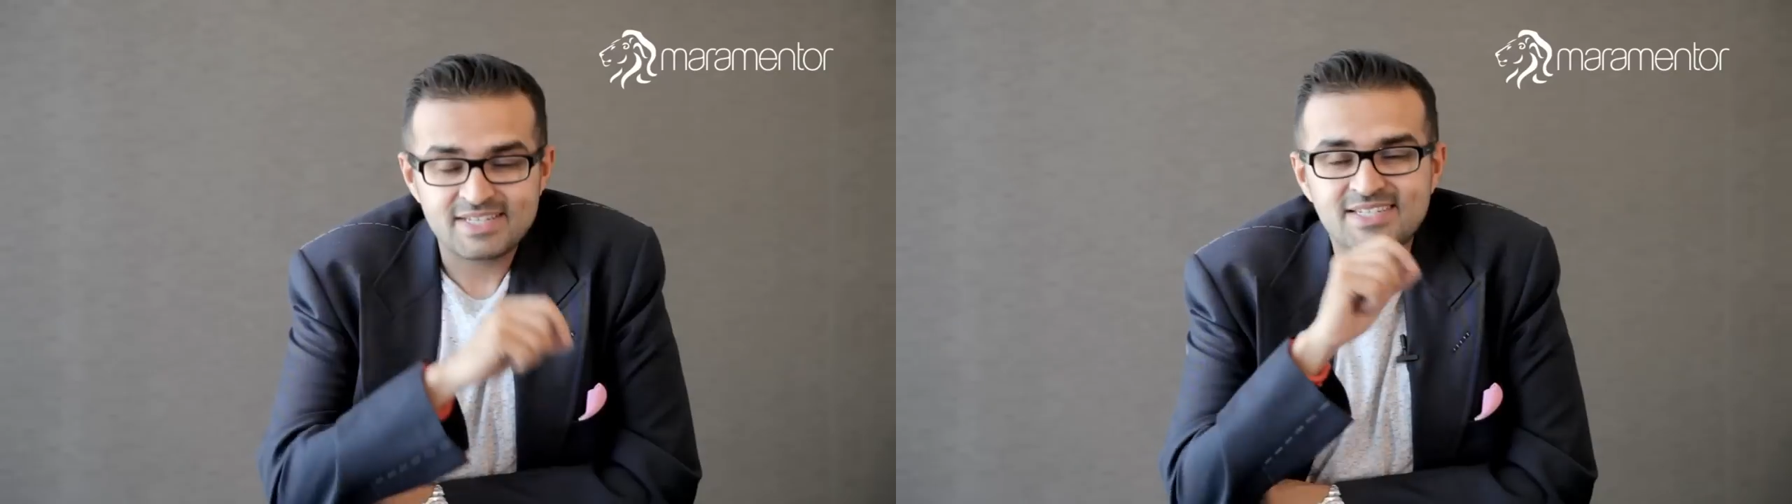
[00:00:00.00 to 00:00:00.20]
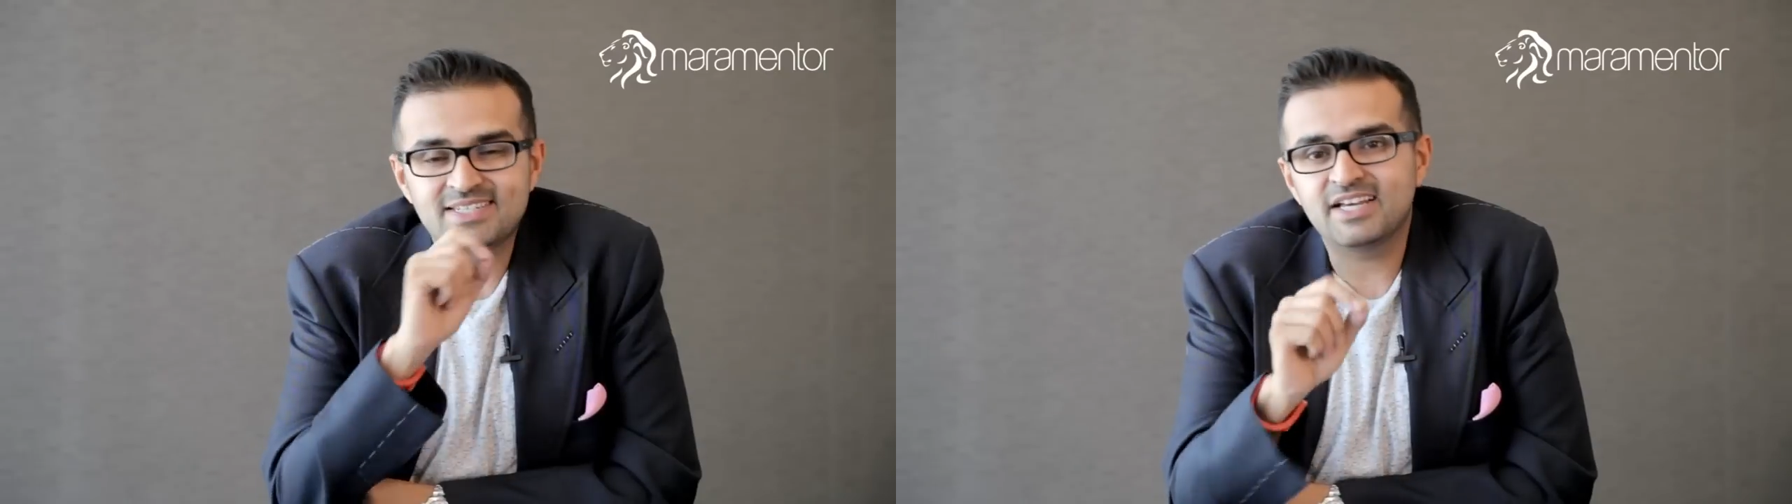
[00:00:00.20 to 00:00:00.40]

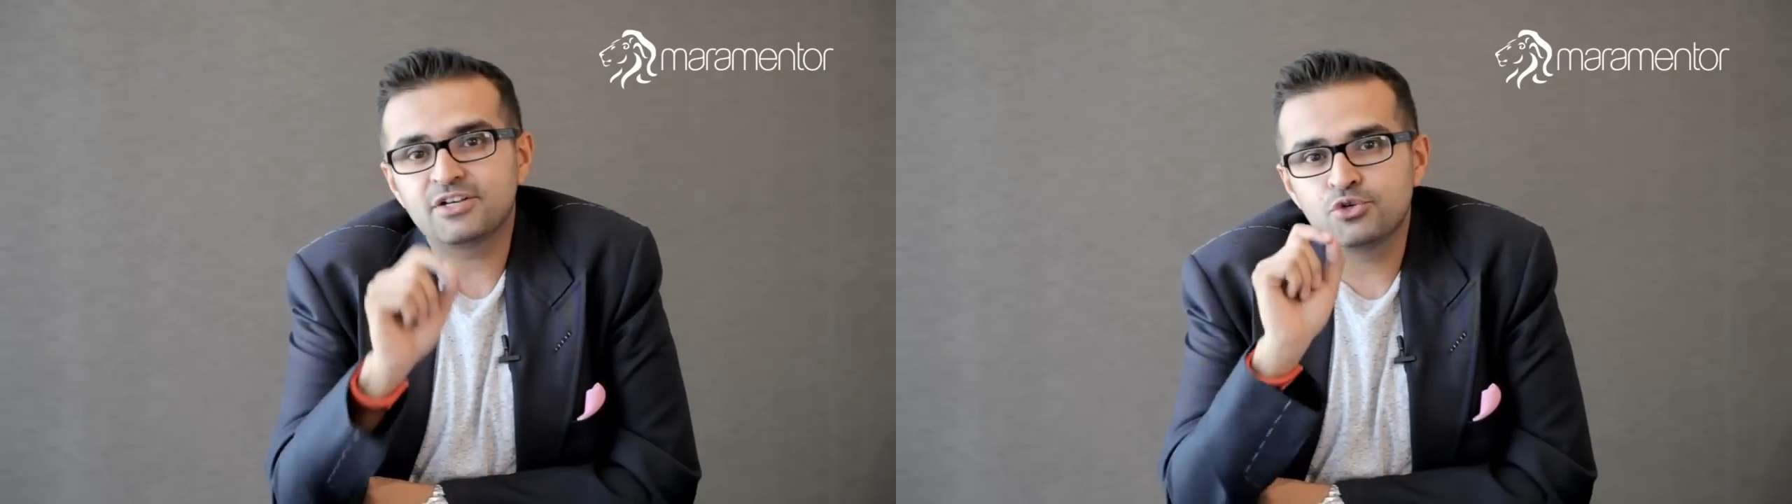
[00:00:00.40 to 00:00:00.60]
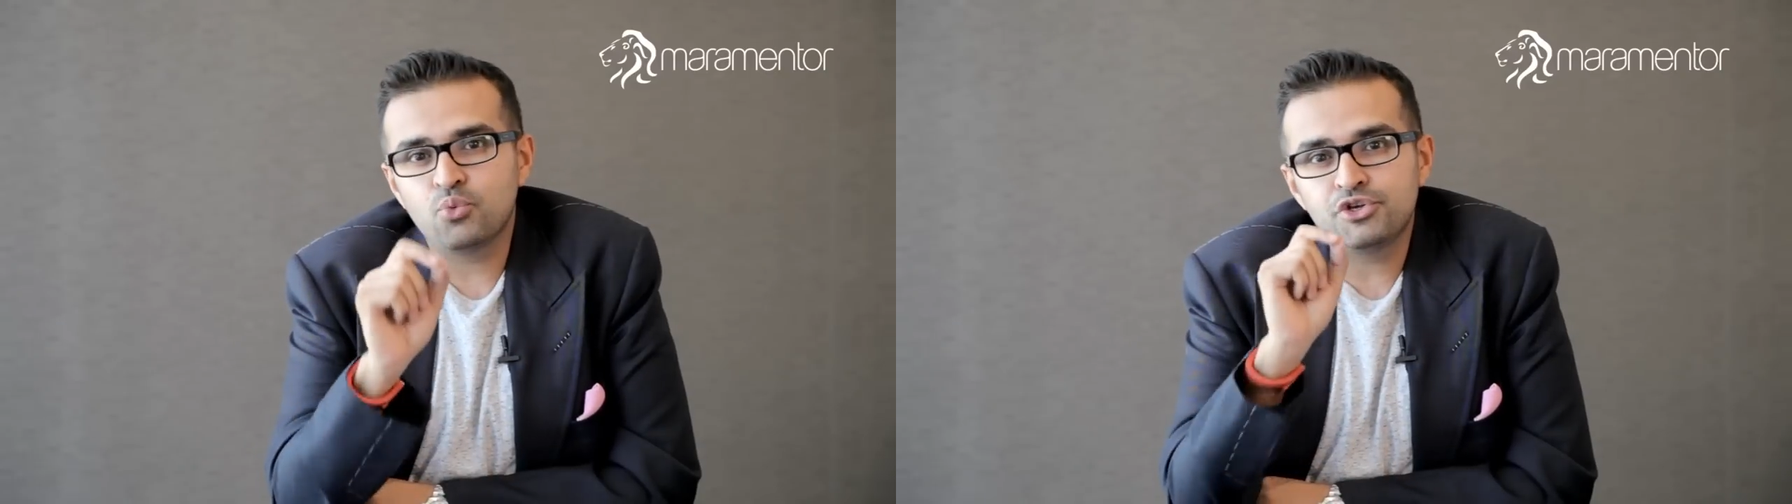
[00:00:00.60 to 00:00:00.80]

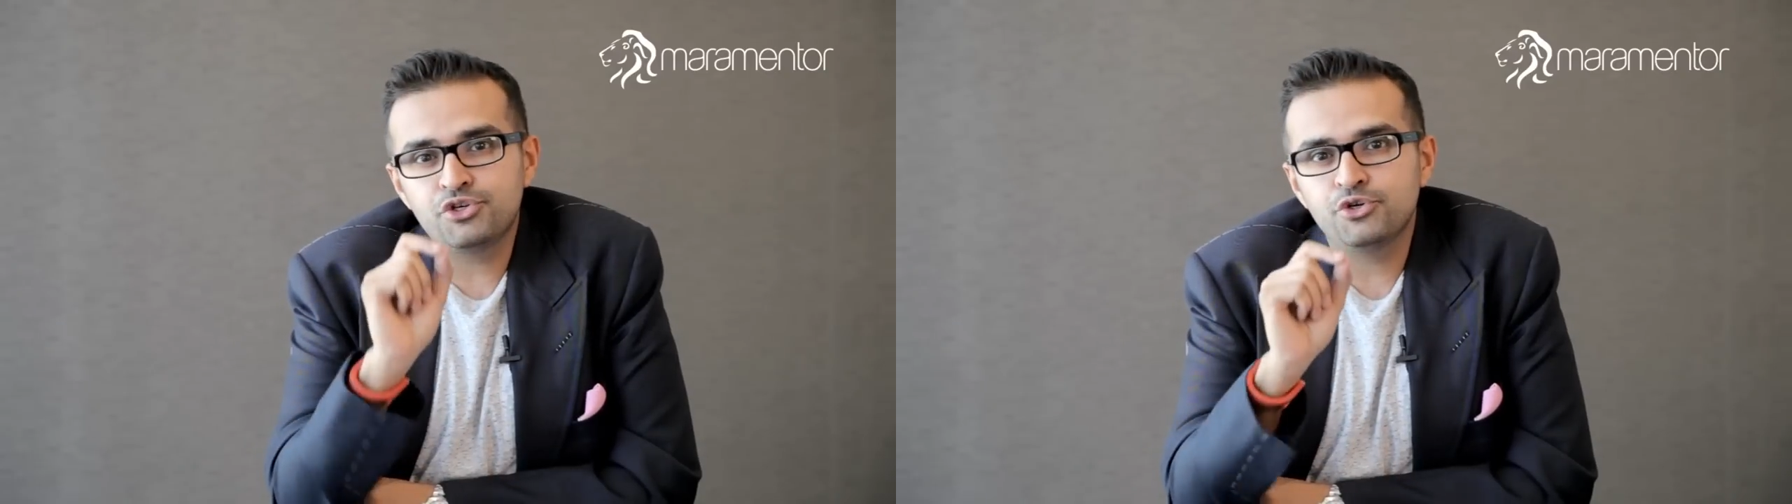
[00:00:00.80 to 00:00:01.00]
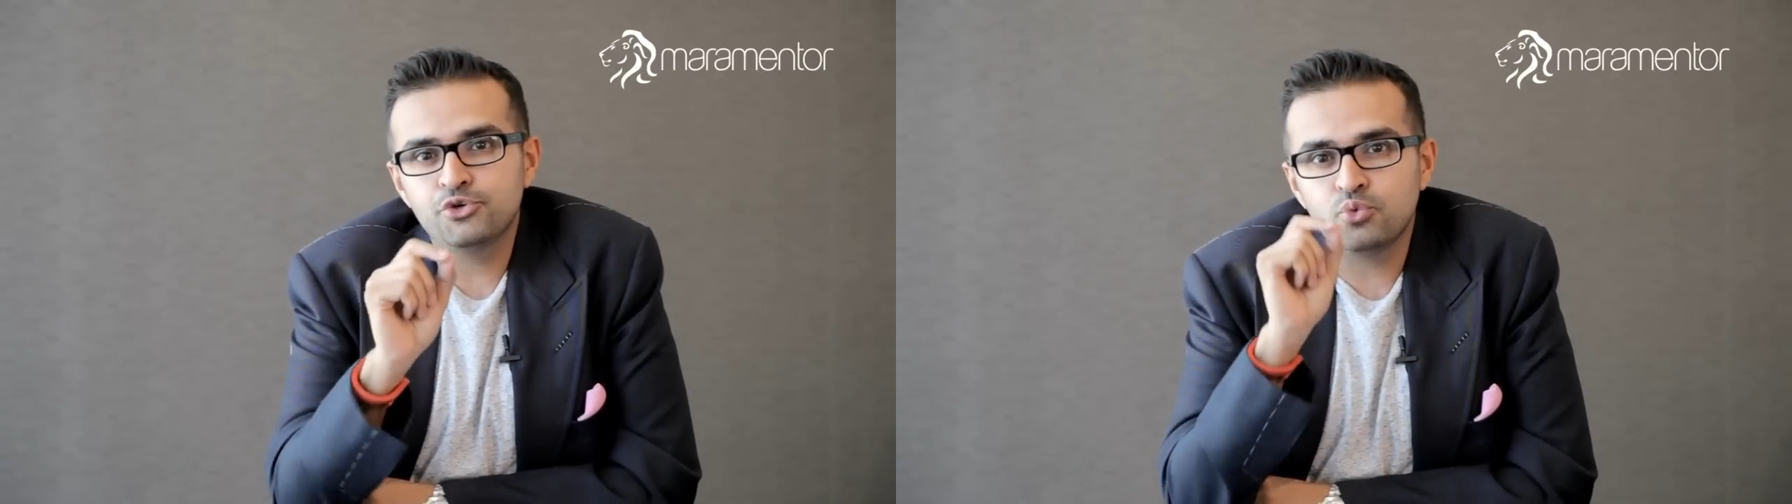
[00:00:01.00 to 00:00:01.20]
Stick to
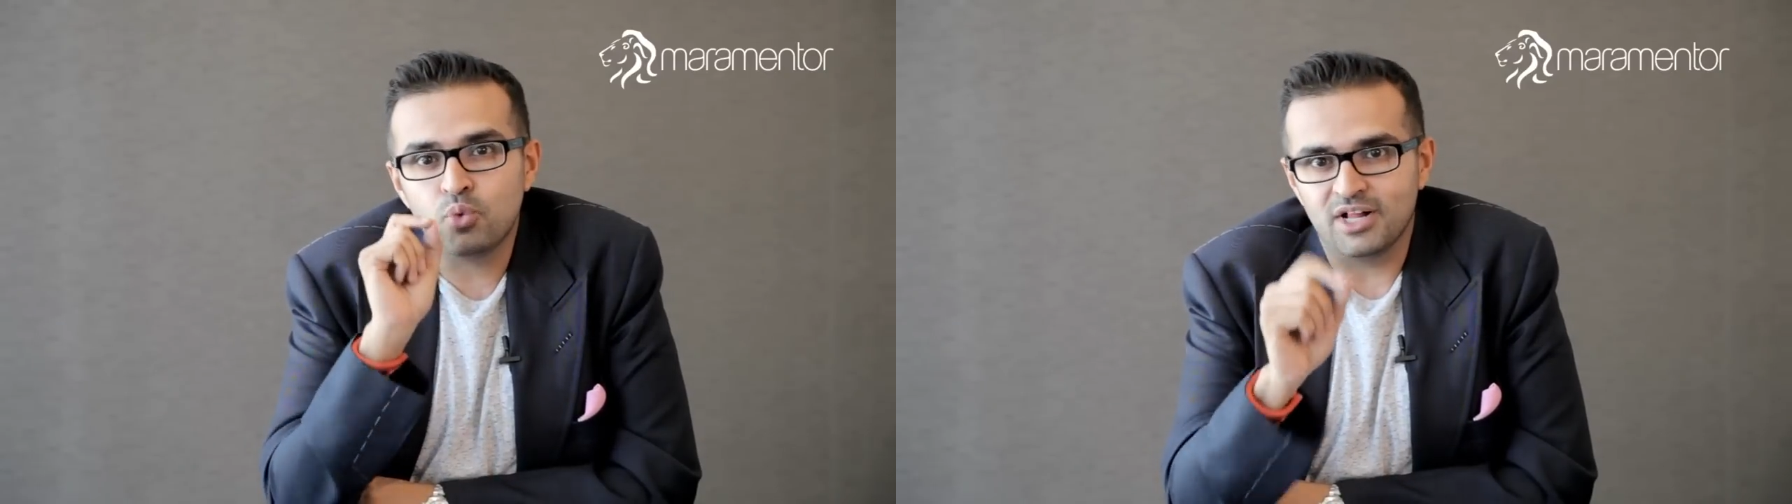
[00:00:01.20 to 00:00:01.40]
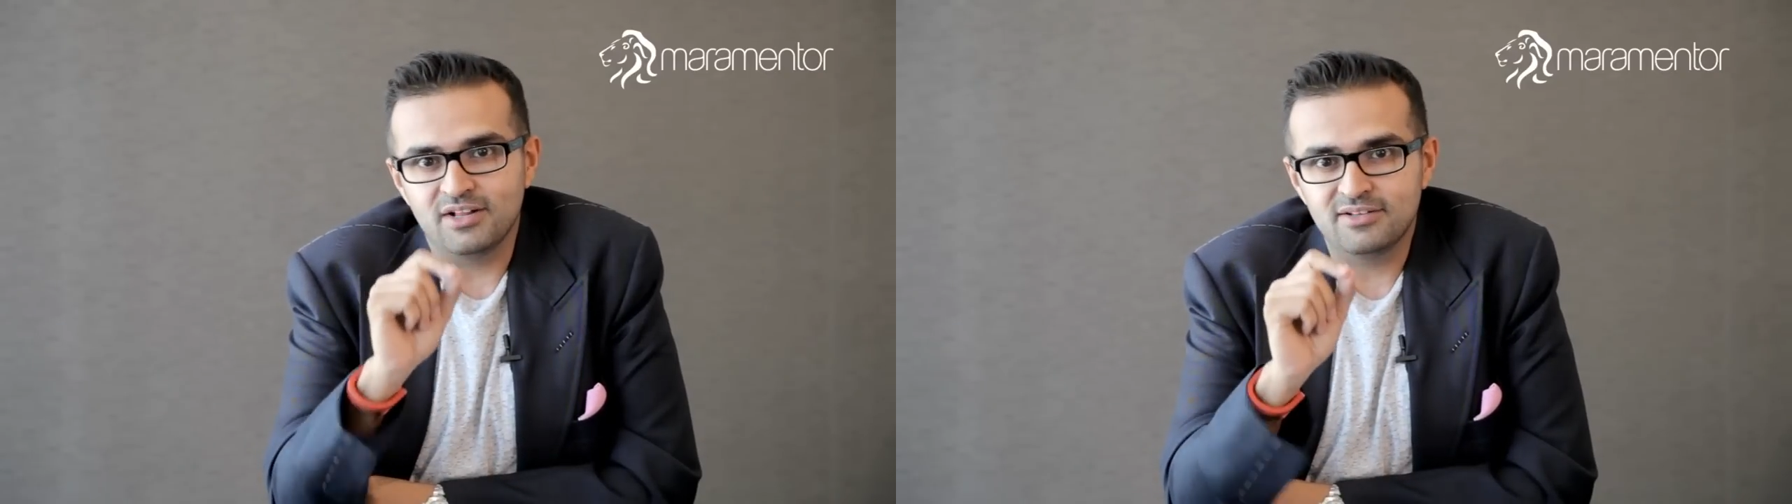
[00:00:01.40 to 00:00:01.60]
what you do
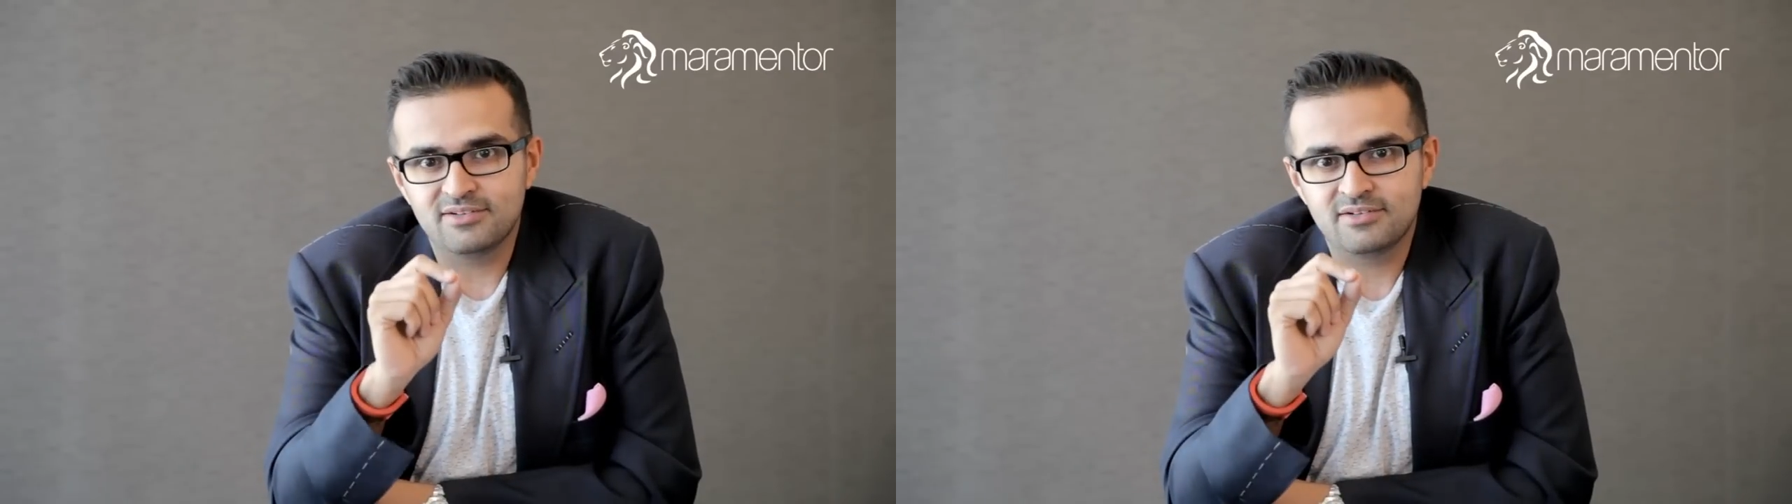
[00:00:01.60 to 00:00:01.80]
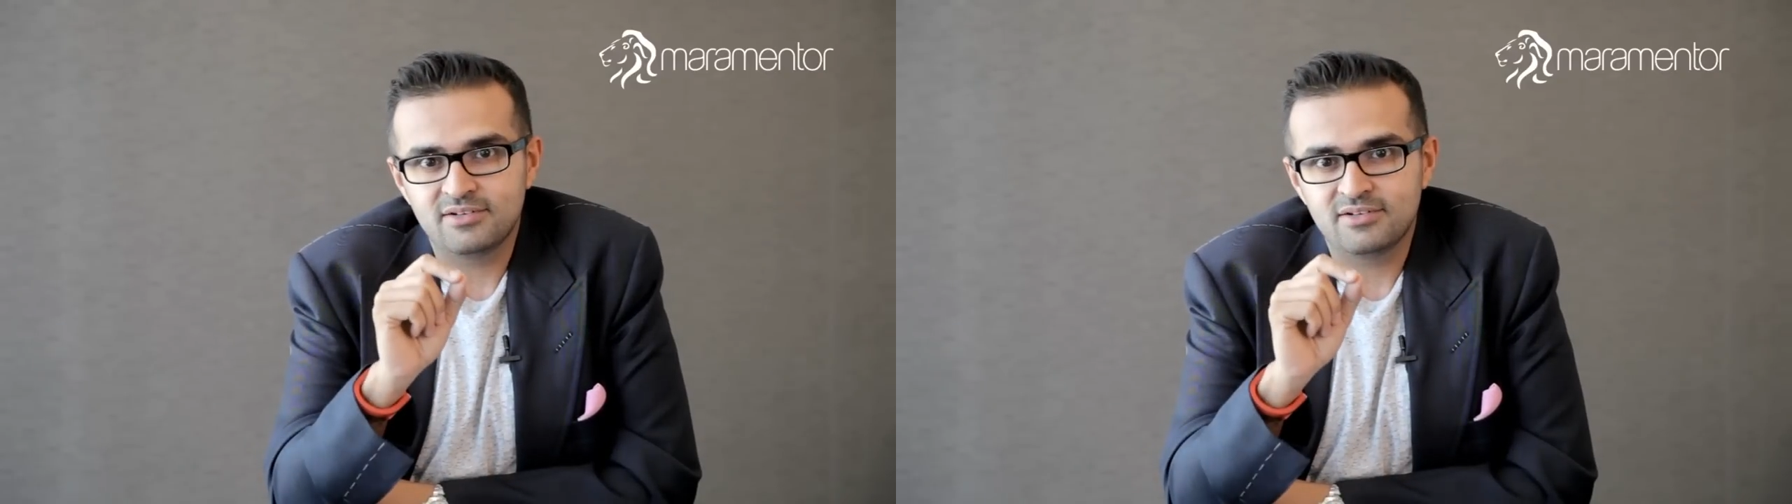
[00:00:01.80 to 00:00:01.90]
well